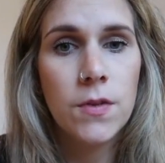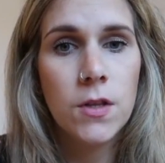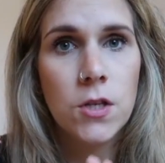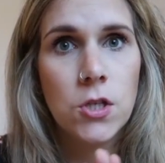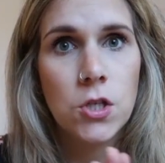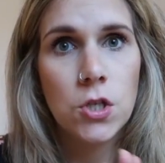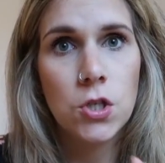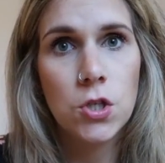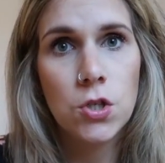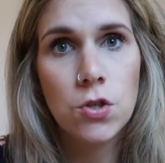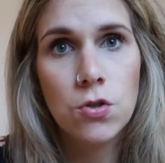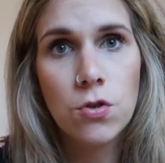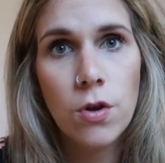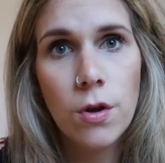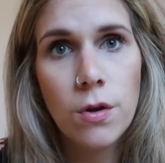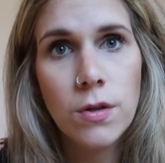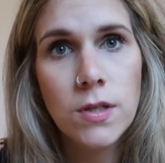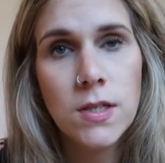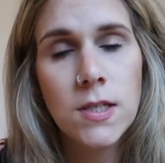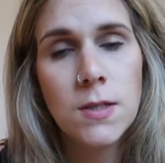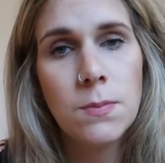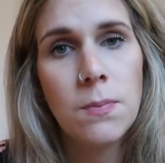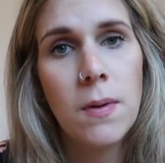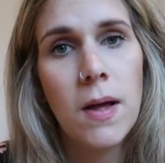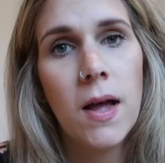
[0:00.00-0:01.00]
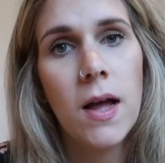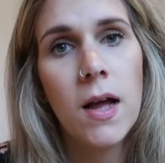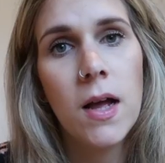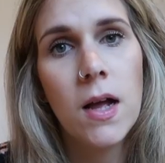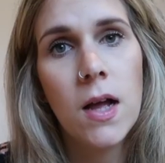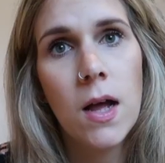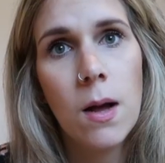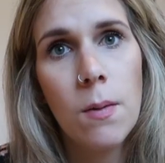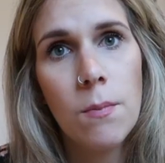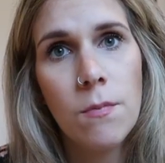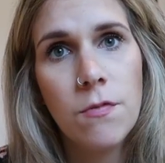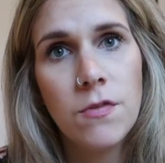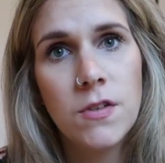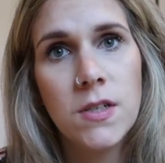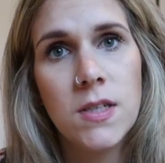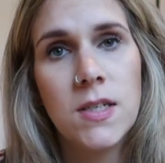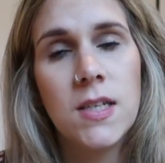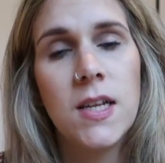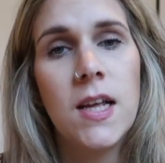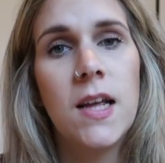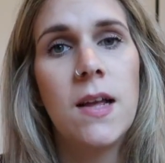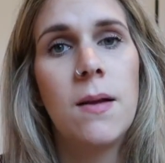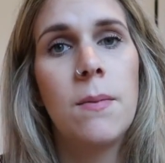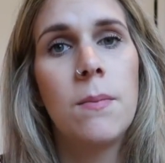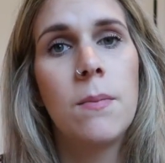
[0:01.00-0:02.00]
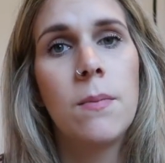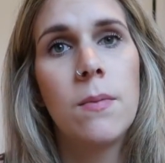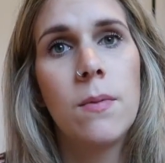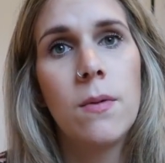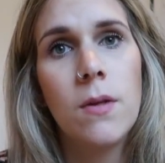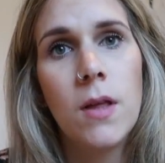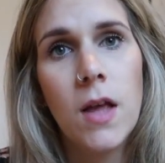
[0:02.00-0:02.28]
just stroked his back, comforted him,